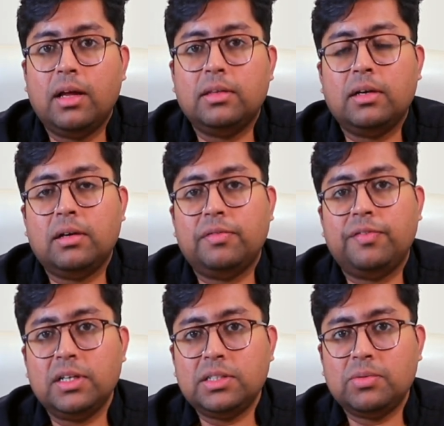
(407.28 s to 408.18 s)
The
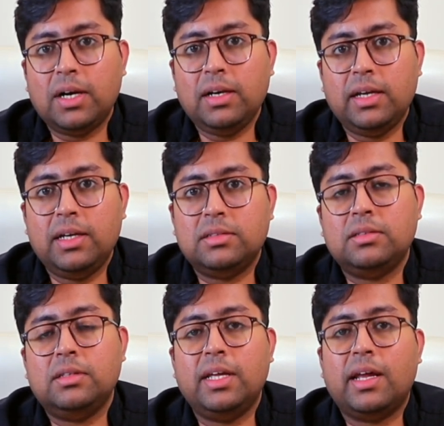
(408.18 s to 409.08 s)
first one is
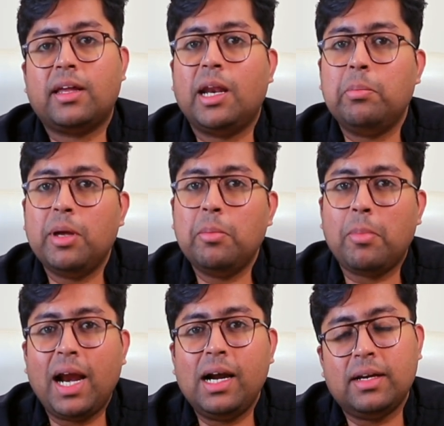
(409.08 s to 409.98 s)
there can be
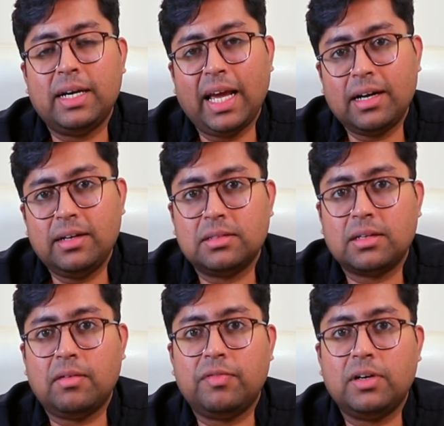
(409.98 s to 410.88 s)
mild neck
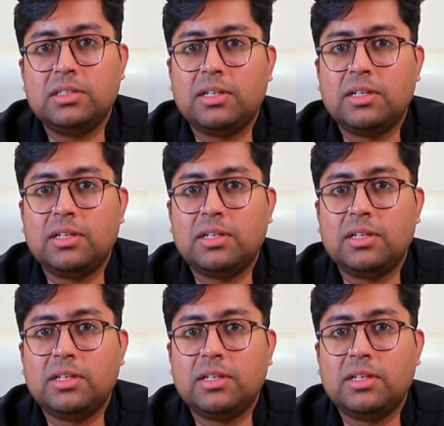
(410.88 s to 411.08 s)
discomfort,